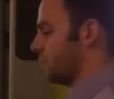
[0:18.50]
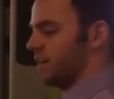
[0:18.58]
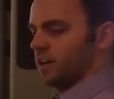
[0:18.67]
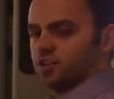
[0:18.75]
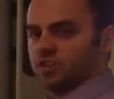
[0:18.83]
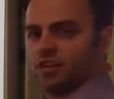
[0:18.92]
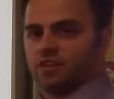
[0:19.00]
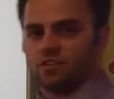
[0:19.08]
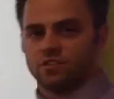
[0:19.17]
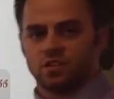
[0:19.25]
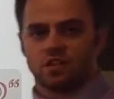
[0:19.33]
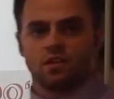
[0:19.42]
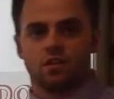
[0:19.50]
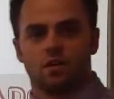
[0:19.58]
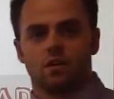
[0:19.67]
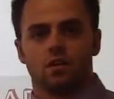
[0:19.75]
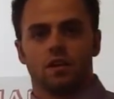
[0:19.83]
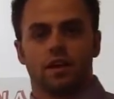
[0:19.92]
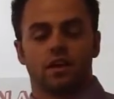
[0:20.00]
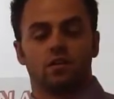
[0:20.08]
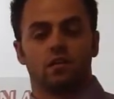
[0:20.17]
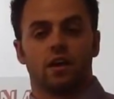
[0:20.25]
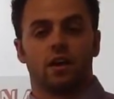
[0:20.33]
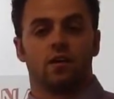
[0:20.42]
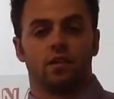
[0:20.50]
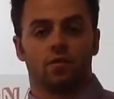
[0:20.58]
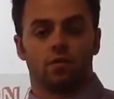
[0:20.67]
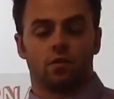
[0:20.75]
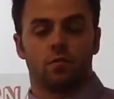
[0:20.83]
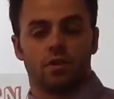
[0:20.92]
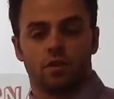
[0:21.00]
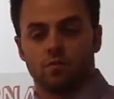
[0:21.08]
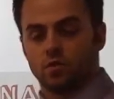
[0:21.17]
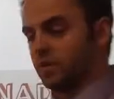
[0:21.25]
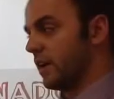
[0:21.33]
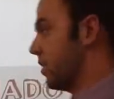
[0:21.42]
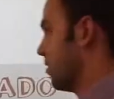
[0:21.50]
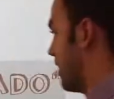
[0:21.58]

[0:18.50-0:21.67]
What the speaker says: Protection Agency and how they were going to become tornado